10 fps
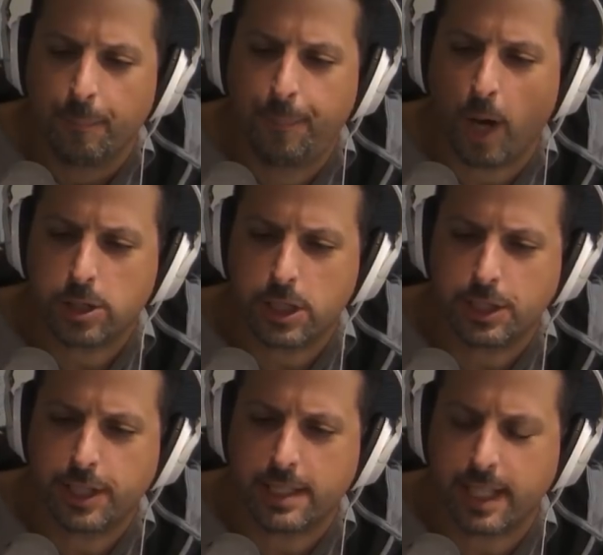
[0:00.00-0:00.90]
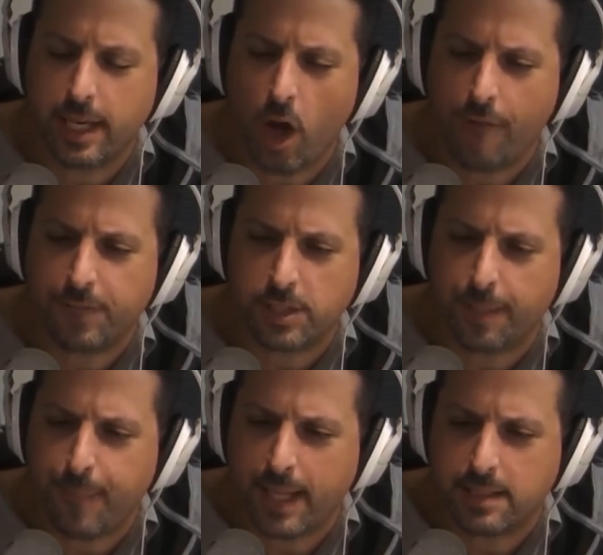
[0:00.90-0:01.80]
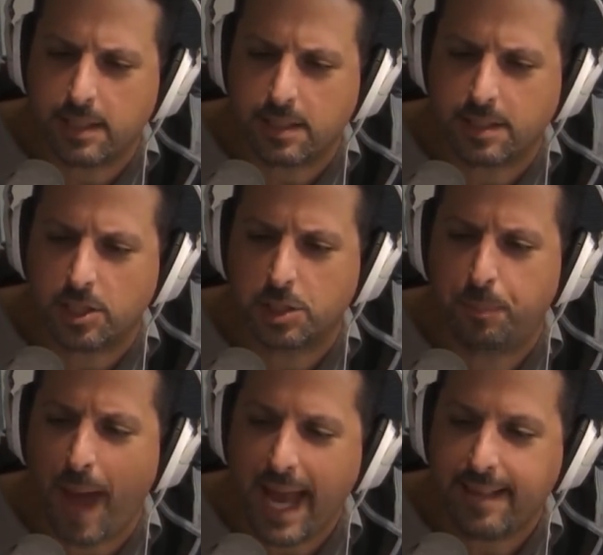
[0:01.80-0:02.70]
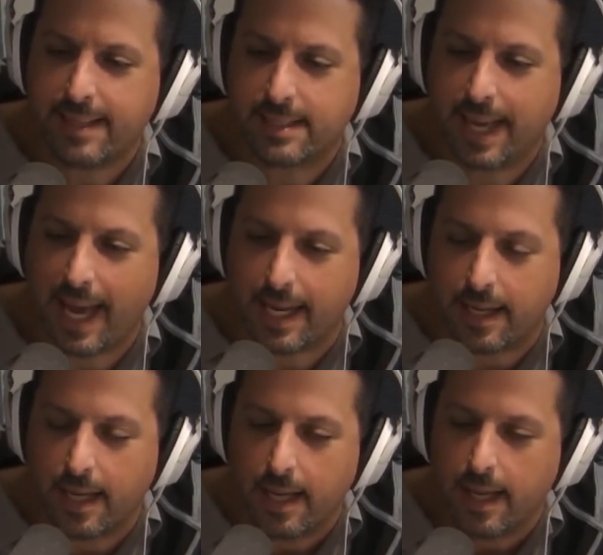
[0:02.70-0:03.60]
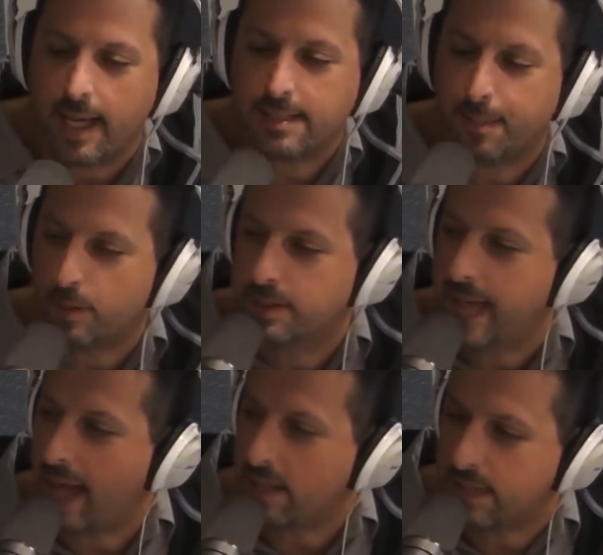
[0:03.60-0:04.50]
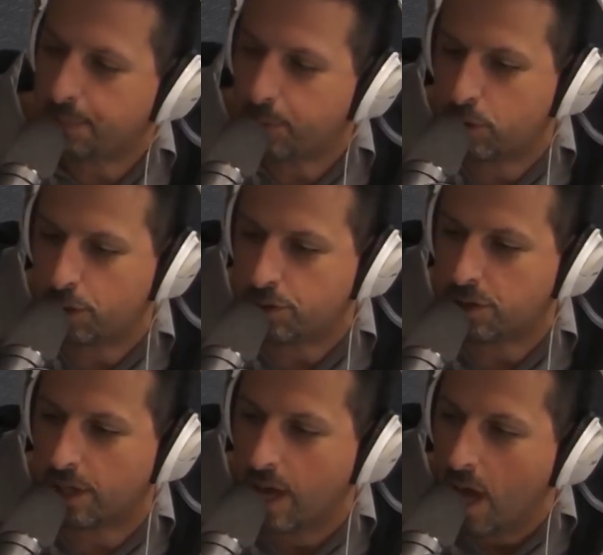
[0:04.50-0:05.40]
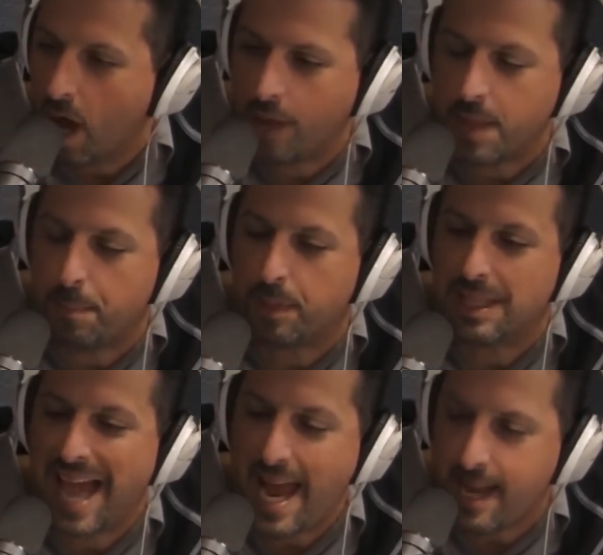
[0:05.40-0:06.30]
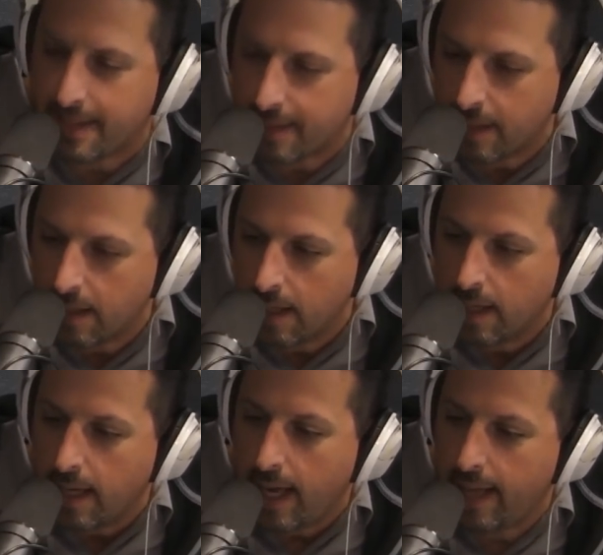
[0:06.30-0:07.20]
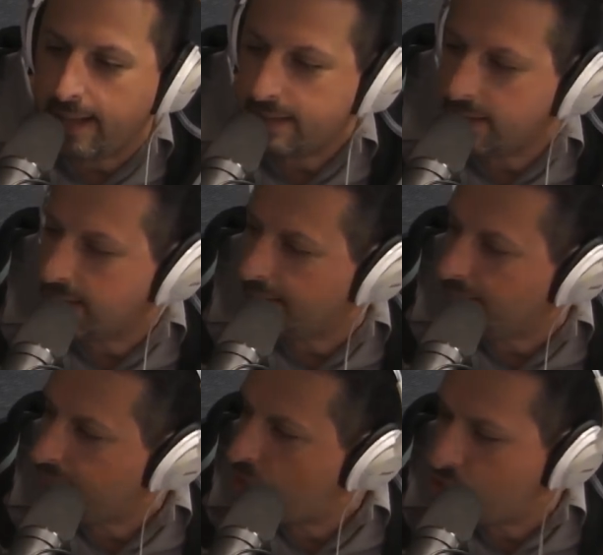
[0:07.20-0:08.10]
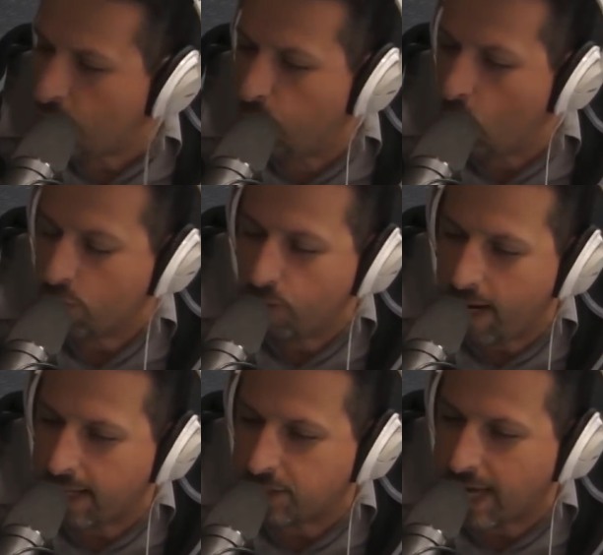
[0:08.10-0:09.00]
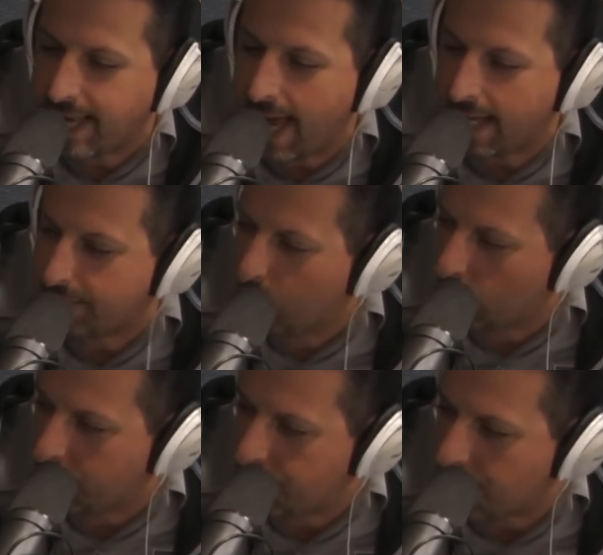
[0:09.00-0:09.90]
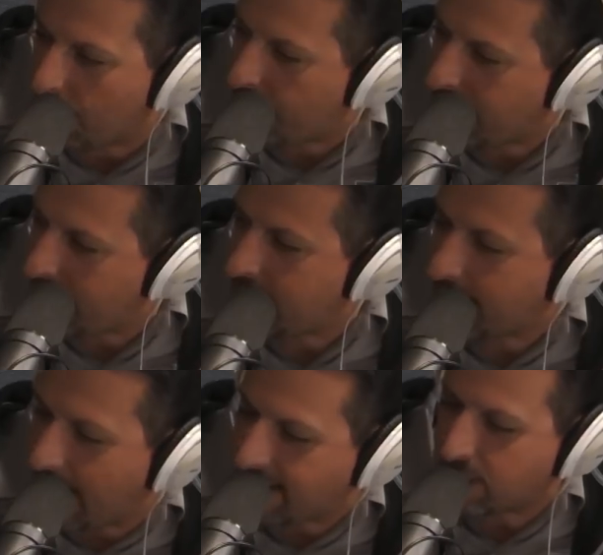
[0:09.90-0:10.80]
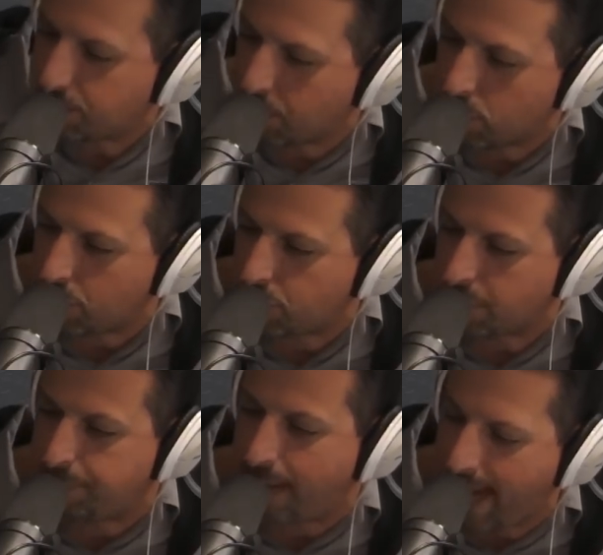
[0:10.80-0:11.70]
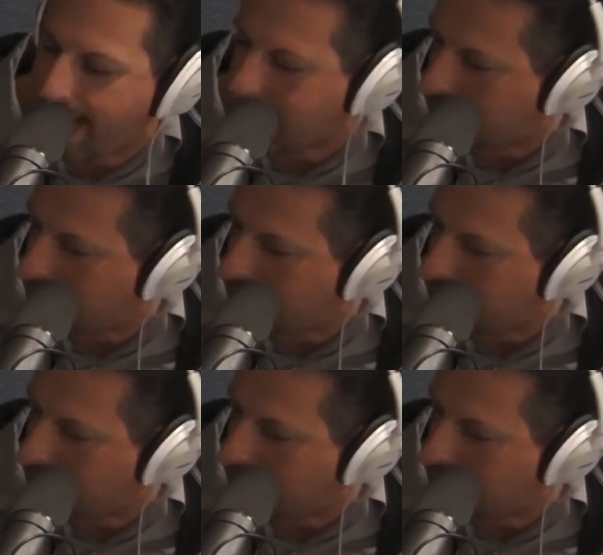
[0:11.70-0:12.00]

Person that sits in the office that makes these decisions, pay this kid. He's the most talented producer on the planet. And this is an award-winning, gigantic morning show. We Shout need to out. get this producer paid.